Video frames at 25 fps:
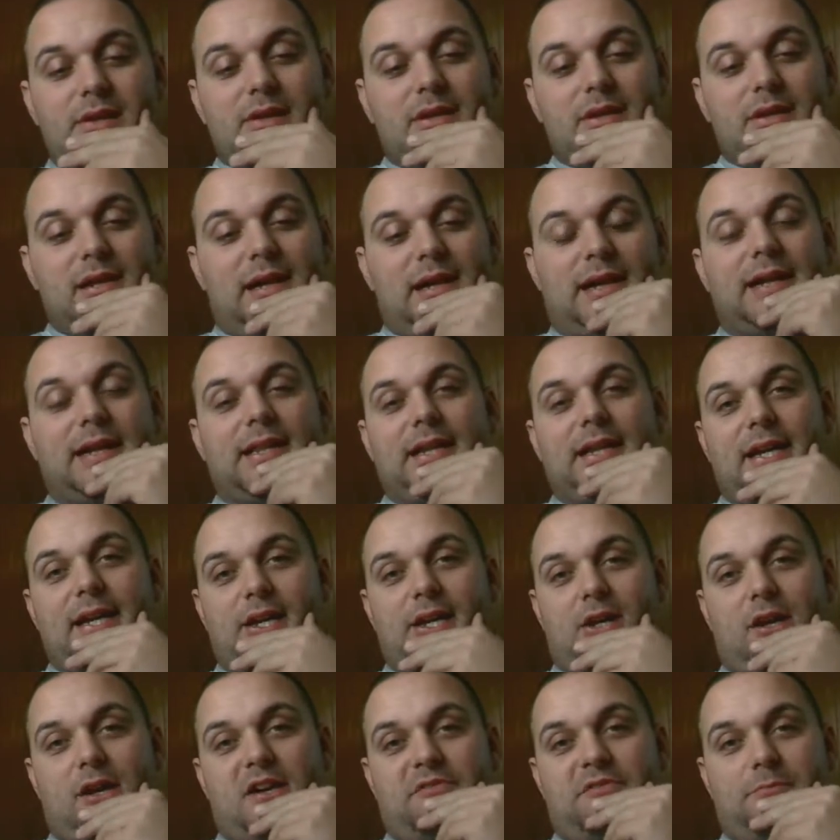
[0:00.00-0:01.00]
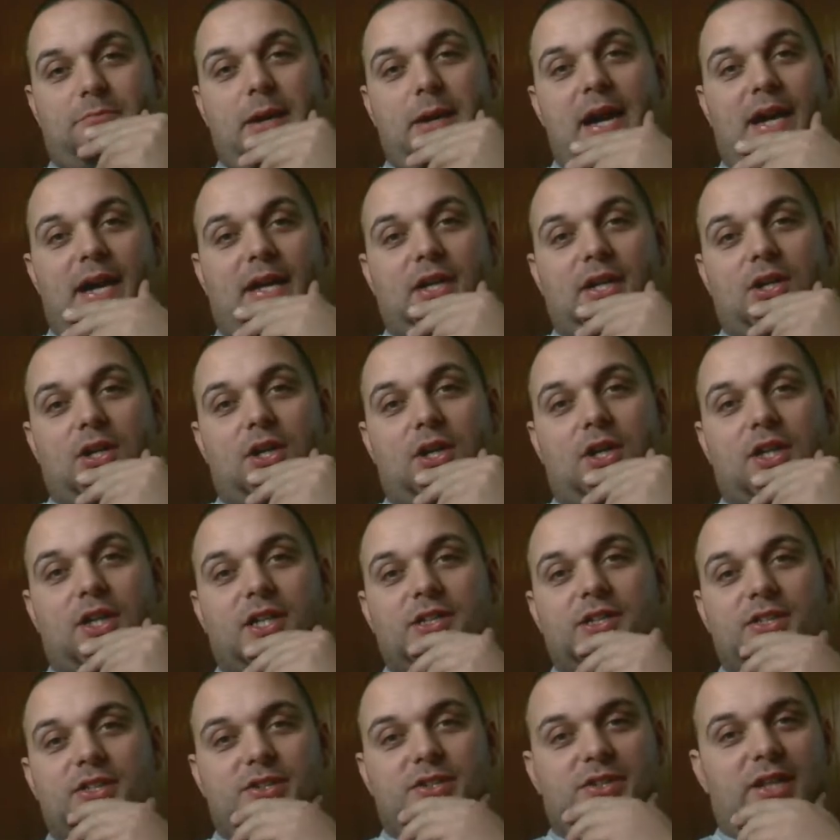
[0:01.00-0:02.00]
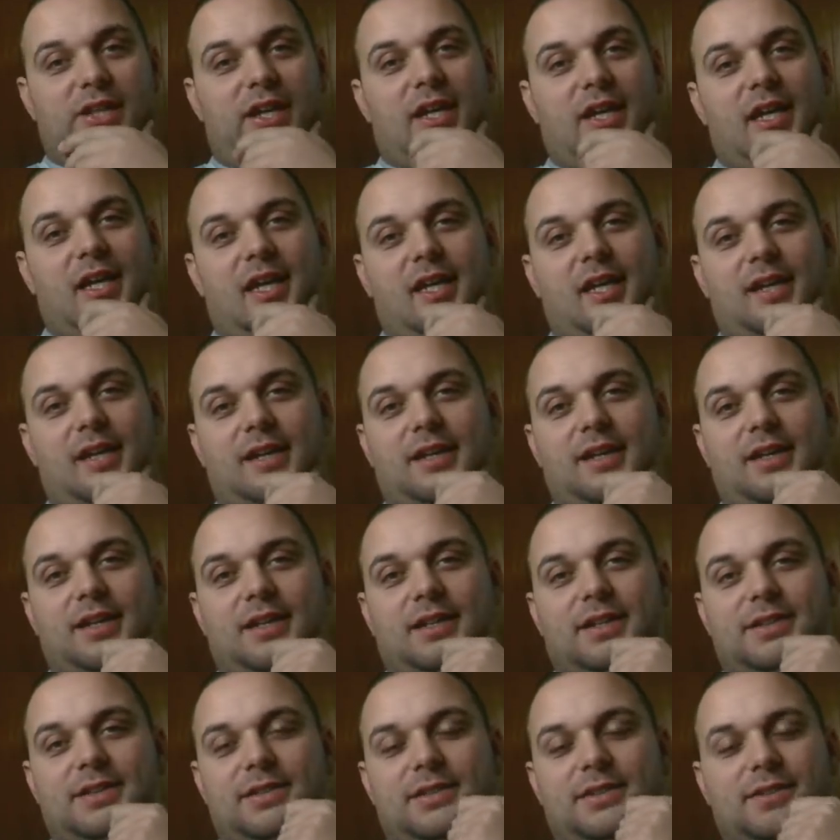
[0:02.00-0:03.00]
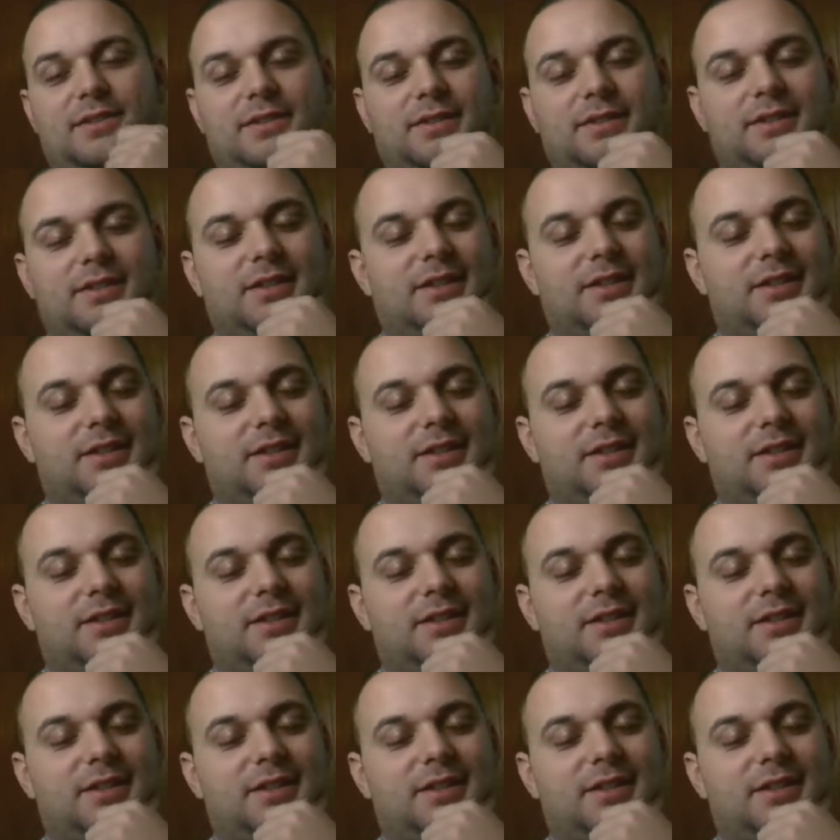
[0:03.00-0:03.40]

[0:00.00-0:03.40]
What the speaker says: got laid off back in August, and